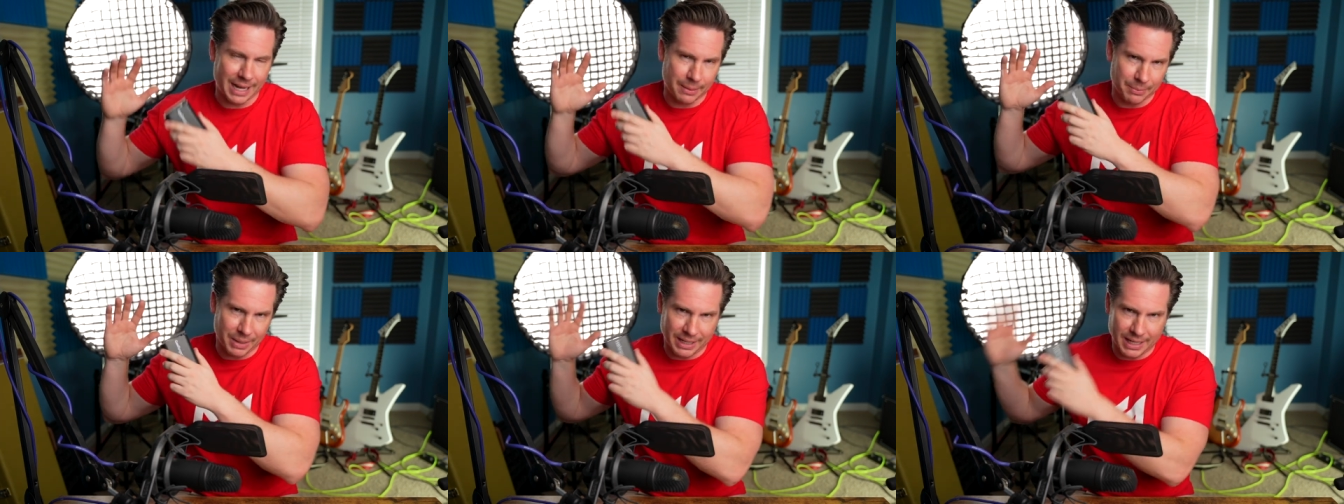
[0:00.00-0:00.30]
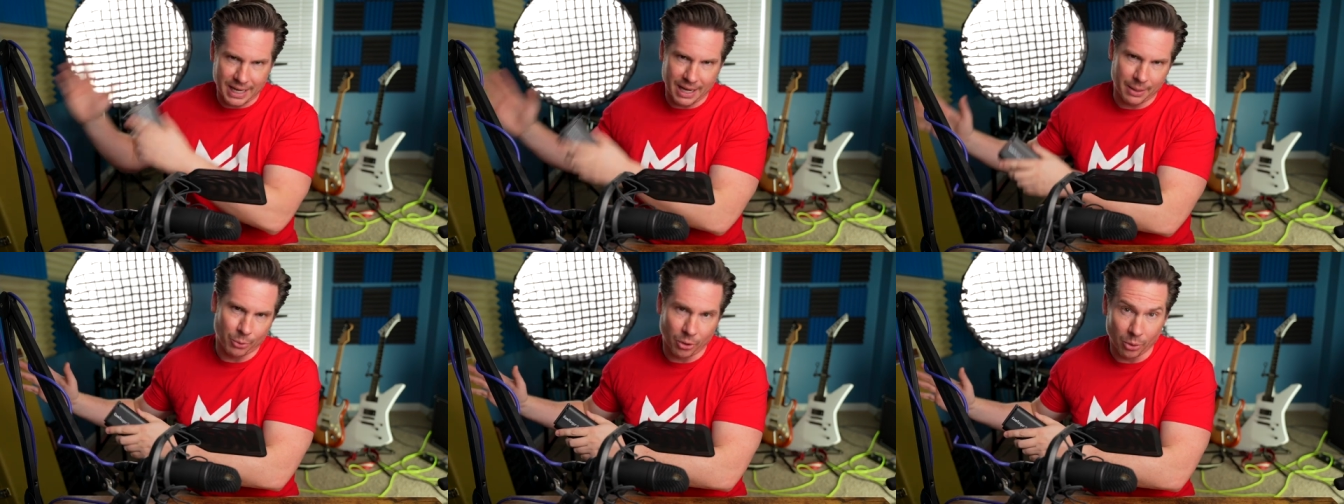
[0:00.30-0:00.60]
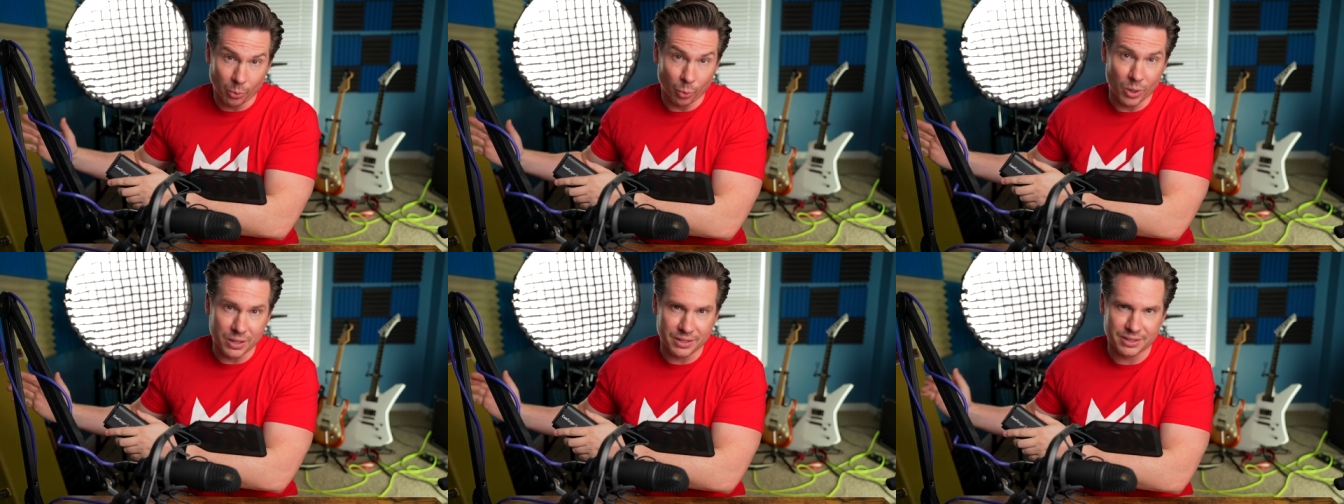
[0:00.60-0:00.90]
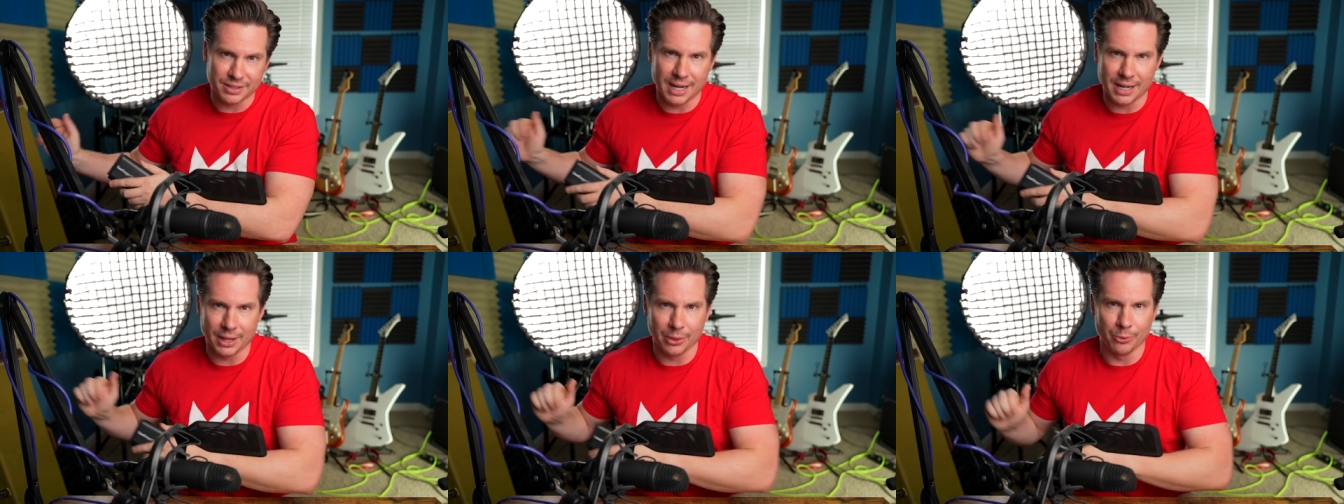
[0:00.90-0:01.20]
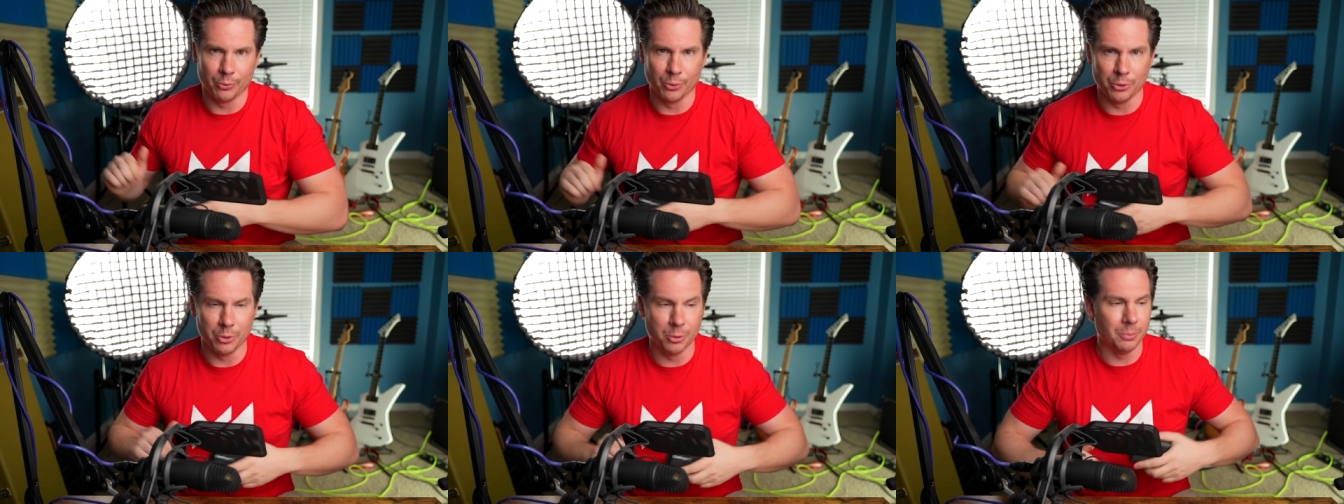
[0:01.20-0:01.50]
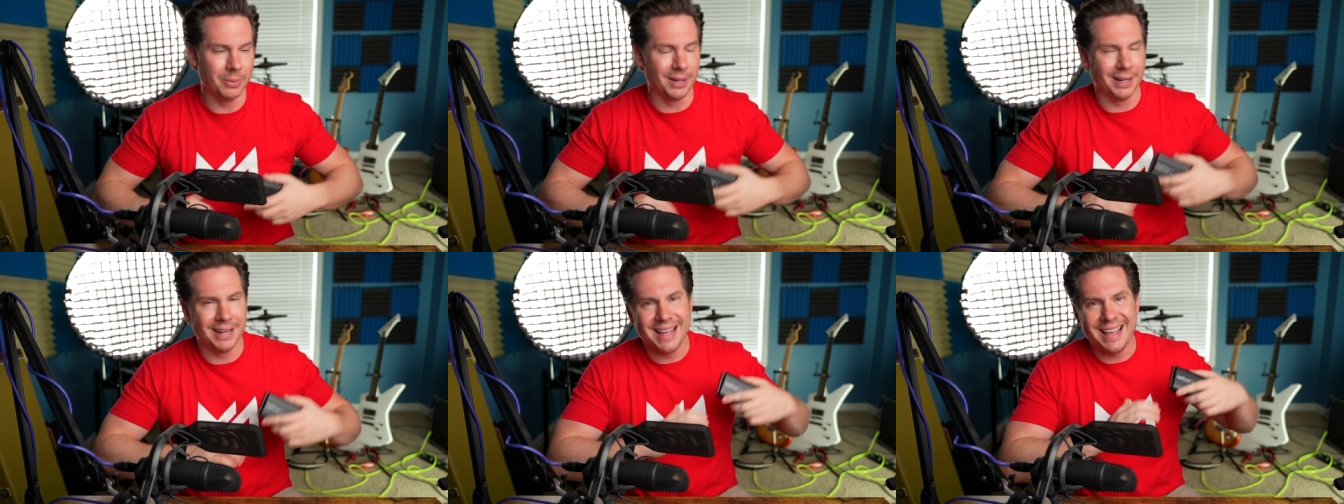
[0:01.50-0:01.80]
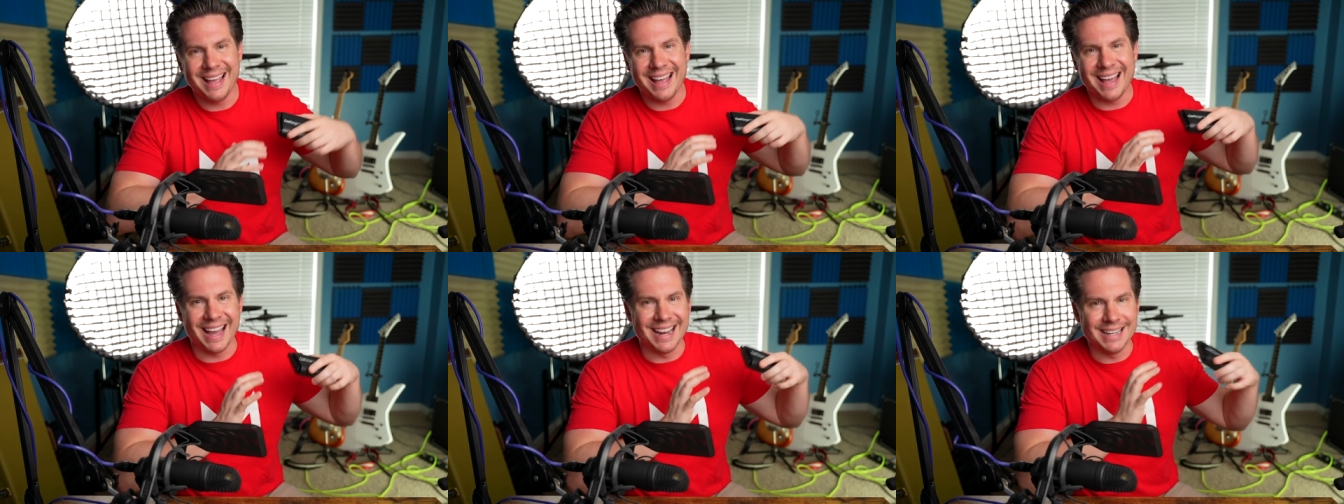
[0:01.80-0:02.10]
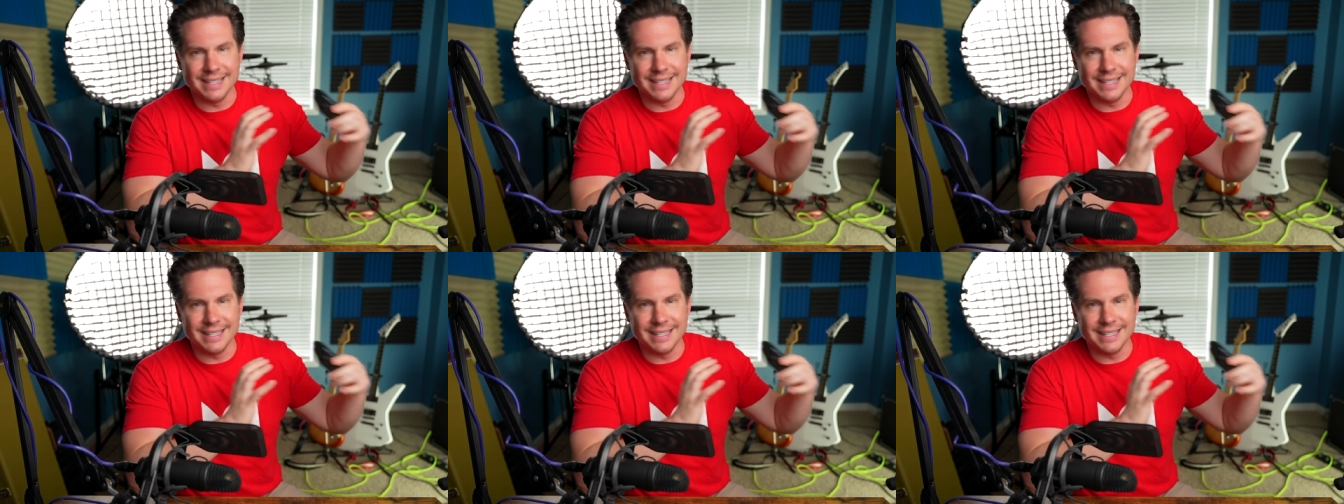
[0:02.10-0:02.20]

had my camera on one side of the room, but I